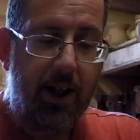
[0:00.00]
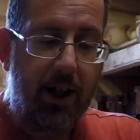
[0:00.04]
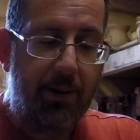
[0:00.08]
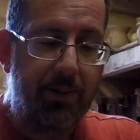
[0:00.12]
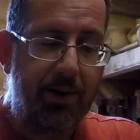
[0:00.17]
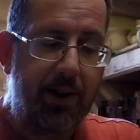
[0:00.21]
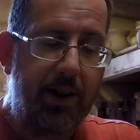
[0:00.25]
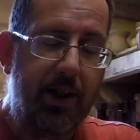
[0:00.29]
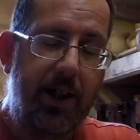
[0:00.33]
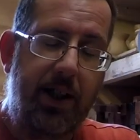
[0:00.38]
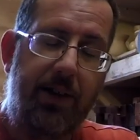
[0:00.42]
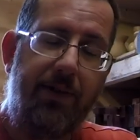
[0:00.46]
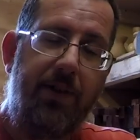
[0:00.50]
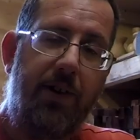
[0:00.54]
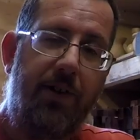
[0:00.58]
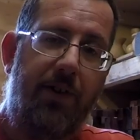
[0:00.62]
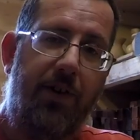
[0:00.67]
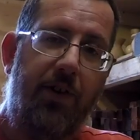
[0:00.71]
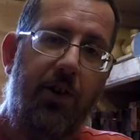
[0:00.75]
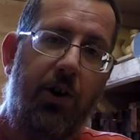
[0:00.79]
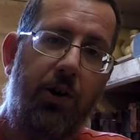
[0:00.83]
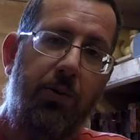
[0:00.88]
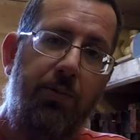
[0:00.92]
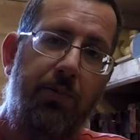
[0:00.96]
I mean, even
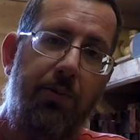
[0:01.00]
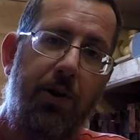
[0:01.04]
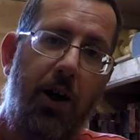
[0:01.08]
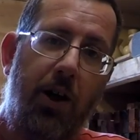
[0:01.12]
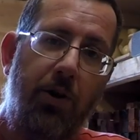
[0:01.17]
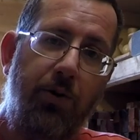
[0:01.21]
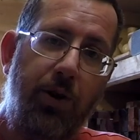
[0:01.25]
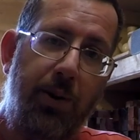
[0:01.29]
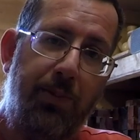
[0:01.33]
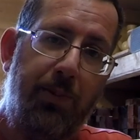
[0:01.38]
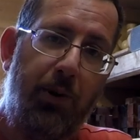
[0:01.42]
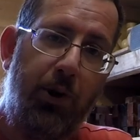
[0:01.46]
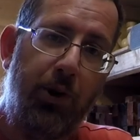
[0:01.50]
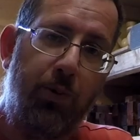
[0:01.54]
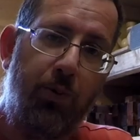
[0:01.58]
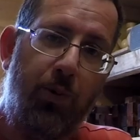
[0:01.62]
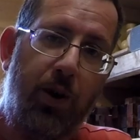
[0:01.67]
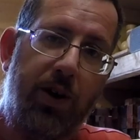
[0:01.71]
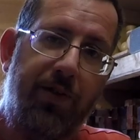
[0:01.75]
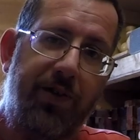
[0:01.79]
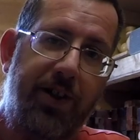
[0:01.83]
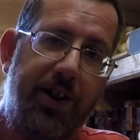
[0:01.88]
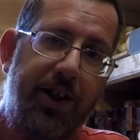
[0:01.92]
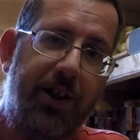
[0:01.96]
if you're only
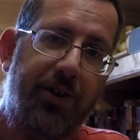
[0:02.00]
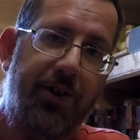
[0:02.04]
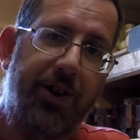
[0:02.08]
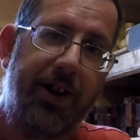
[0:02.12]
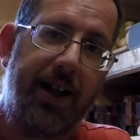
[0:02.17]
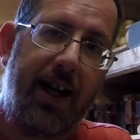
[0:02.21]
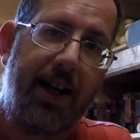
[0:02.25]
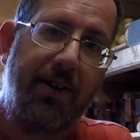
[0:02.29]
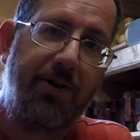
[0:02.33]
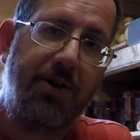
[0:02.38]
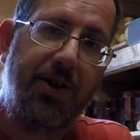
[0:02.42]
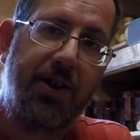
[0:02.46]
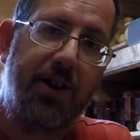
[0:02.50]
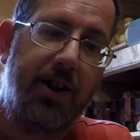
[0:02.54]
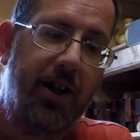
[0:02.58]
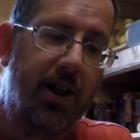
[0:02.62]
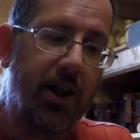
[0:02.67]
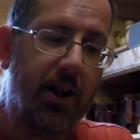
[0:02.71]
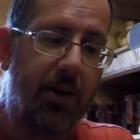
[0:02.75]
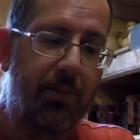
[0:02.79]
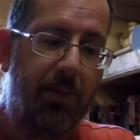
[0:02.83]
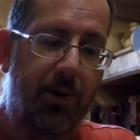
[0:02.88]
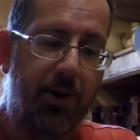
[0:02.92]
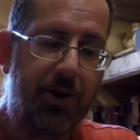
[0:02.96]
0.1 of a degree out,
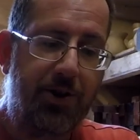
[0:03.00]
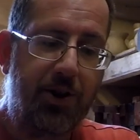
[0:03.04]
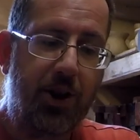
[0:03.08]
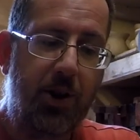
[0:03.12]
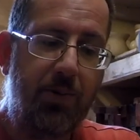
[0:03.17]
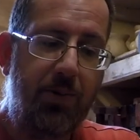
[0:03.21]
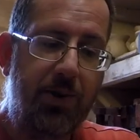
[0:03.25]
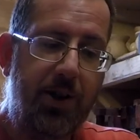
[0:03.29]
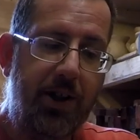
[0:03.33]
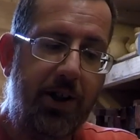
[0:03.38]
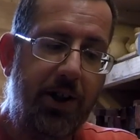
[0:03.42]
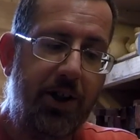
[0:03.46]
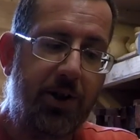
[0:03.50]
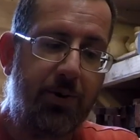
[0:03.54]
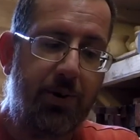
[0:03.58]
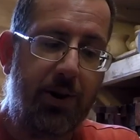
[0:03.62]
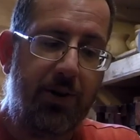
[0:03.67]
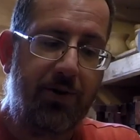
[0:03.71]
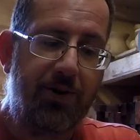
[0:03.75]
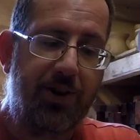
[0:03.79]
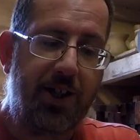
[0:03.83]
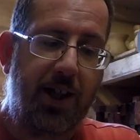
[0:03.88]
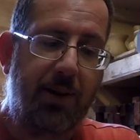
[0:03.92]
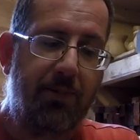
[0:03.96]
by the time you've done your
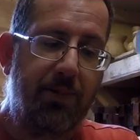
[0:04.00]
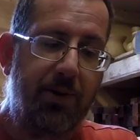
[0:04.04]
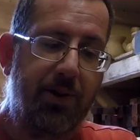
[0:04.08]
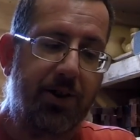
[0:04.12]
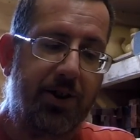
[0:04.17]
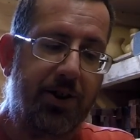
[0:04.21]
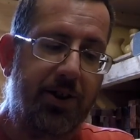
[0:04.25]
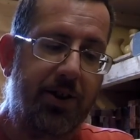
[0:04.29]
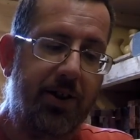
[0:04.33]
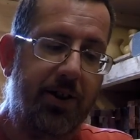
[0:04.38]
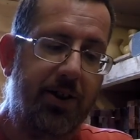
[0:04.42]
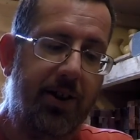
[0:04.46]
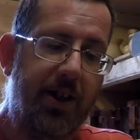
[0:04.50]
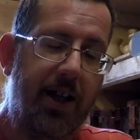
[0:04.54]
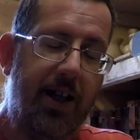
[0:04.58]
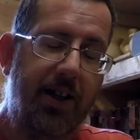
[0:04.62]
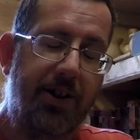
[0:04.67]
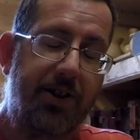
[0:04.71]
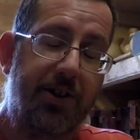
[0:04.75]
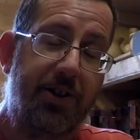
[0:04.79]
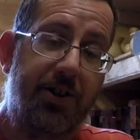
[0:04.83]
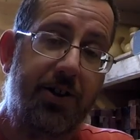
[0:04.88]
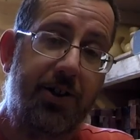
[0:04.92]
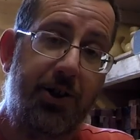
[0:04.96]
12 segments,
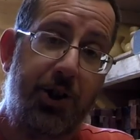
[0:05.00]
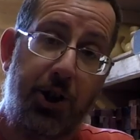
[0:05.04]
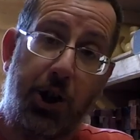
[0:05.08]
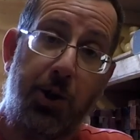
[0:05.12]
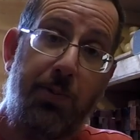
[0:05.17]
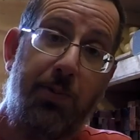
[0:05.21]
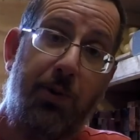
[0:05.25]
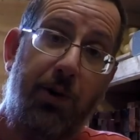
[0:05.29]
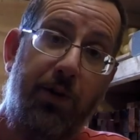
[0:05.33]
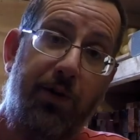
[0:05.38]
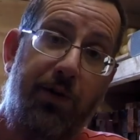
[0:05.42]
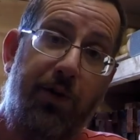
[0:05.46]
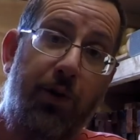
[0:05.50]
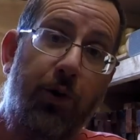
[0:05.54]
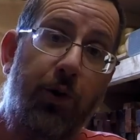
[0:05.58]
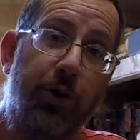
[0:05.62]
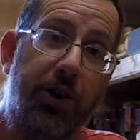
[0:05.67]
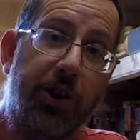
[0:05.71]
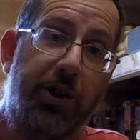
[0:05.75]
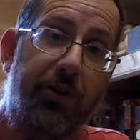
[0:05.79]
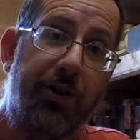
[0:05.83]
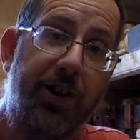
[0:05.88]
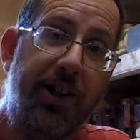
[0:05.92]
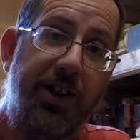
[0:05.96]
that's
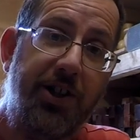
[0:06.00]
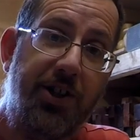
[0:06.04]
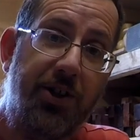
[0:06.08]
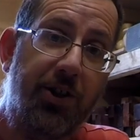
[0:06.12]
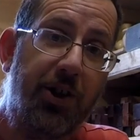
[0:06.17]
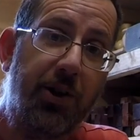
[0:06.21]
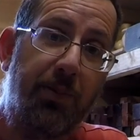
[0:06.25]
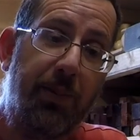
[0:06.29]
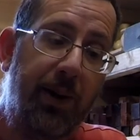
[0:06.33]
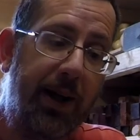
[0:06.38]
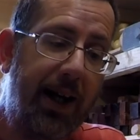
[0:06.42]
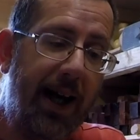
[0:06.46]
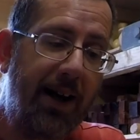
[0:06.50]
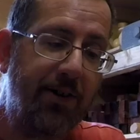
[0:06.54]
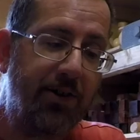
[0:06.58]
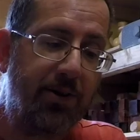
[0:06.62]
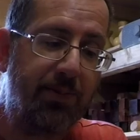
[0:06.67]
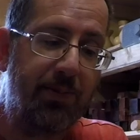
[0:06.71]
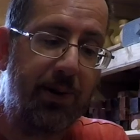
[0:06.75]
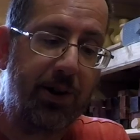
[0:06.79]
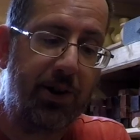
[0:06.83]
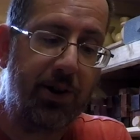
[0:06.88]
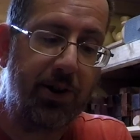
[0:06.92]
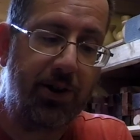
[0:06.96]
2.4 degrees you could be
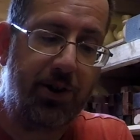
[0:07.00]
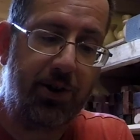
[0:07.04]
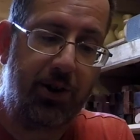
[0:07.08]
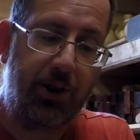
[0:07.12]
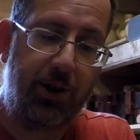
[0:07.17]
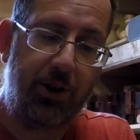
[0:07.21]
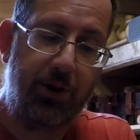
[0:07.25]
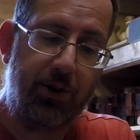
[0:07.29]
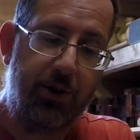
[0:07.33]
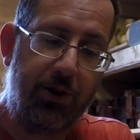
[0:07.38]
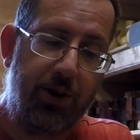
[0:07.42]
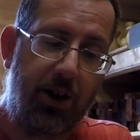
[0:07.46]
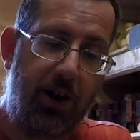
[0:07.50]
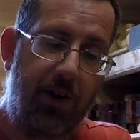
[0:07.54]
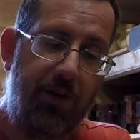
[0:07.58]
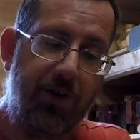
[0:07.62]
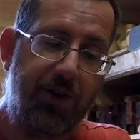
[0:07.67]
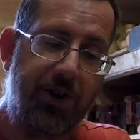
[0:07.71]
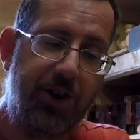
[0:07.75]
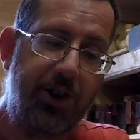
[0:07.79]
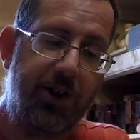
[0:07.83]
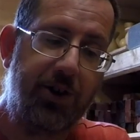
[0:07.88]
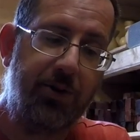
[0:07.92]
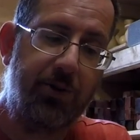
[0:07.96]
out, because you're
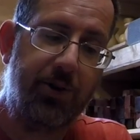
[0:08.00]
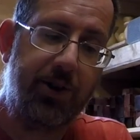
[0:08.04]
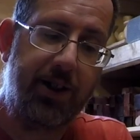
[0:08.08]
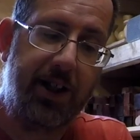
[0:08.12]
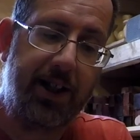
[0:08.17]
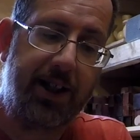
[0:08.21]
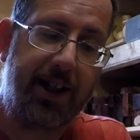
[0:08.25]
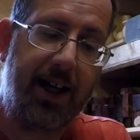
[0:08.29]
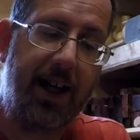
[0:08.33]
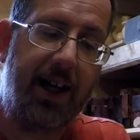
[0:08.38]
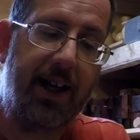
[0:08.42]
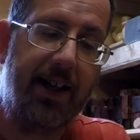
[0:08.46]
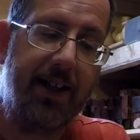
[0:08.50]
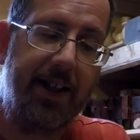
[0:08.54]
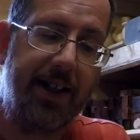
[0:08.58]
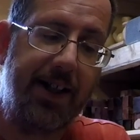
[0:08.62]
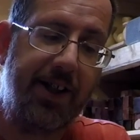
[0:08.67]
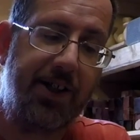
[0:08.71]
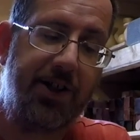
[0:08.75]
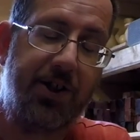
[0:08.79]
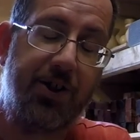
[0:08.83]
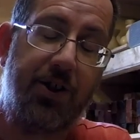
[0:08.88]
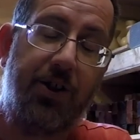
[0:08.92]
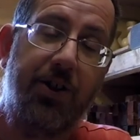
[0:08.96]
obviously doing a cut
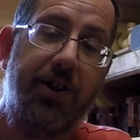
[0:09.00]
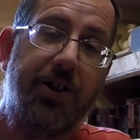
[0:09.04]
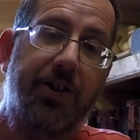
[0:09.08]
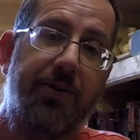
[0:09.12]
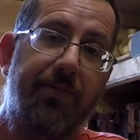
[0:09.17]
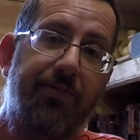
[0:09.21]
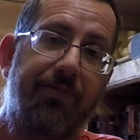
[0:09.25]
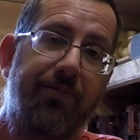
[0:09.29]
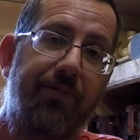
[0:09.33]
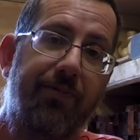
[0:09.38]
each side,